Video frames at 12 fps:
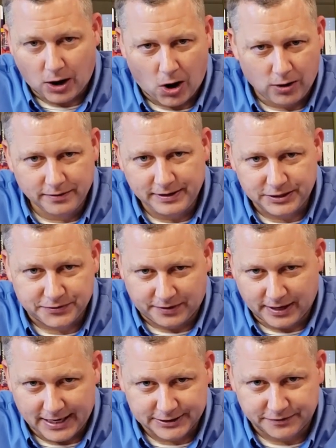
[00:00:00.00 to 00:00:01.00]
all of these
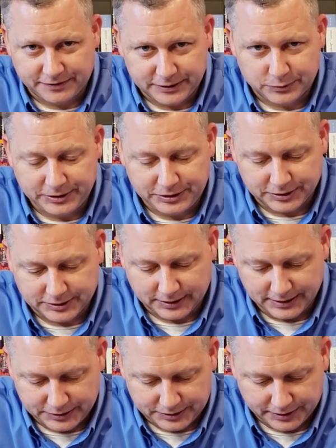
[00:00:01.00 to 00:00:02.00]
philosophies we just
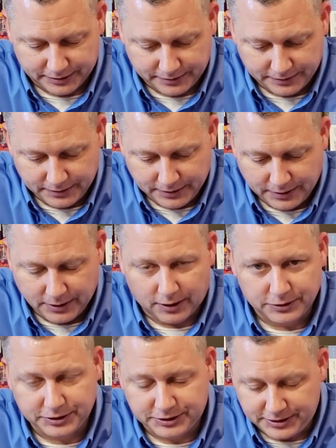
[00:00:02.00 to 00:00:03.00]
listed are
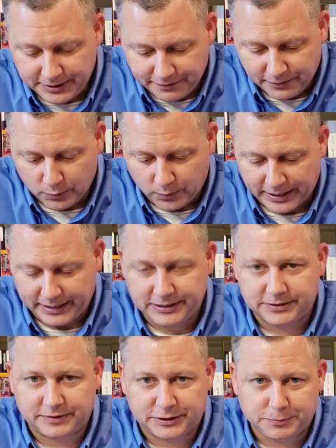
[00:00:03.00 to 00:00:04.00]
just different ways
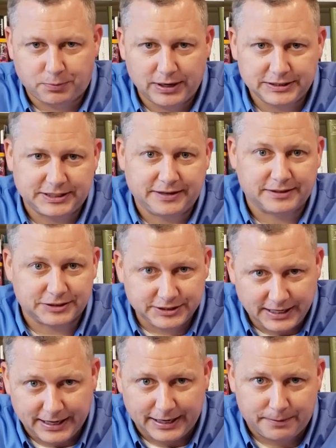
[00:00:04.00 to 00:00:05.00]
of expressing the
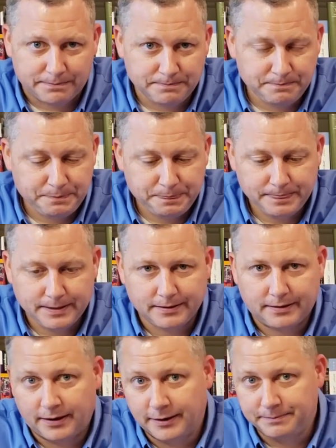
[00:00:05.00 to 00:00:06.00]
same
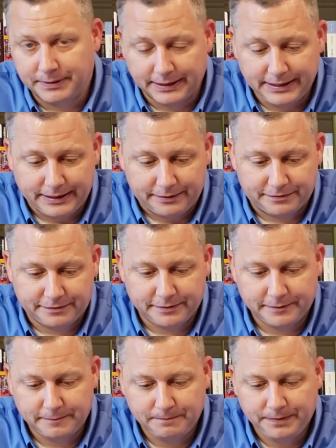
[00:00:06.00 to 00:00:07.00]
unbelief.
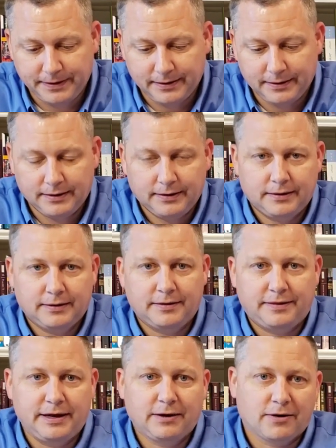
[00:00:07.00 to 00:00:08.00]

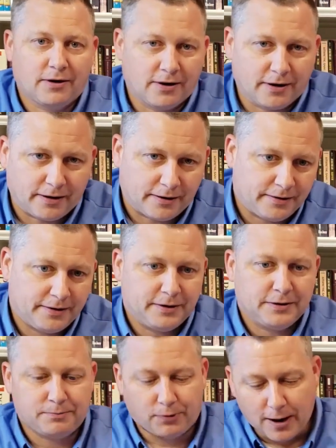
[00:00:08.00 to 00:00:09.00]
There are
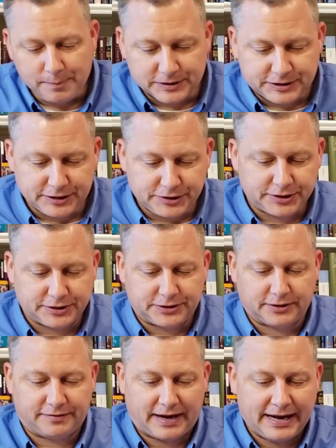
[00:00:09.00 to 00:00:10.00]
propositions
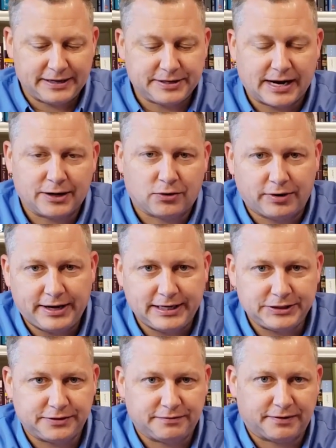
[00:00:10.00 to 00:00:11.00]
of
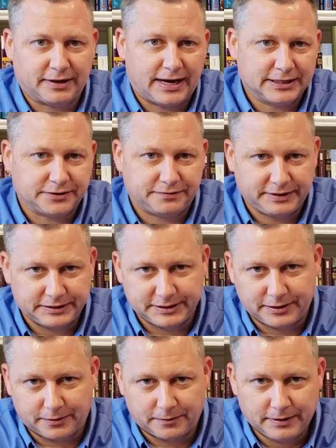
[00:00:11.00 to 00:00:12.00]
anti-creation philosophies that
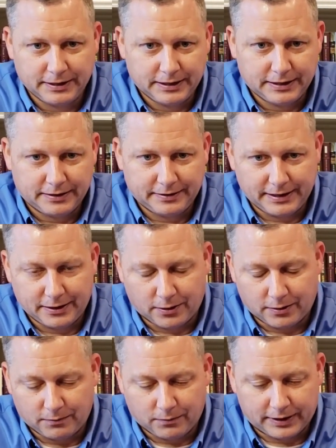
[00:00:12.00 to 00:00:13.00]

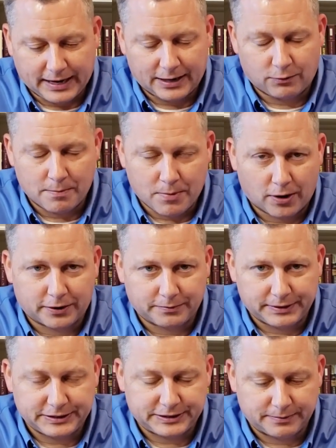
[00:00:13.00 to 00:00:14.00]
are kind of
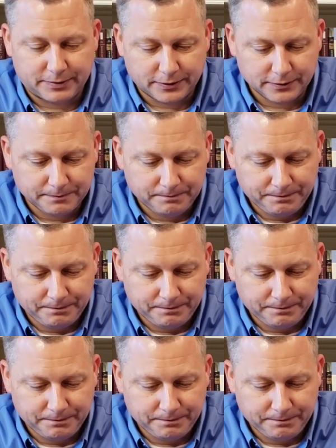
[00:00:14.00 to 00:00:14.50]
remarkably similar.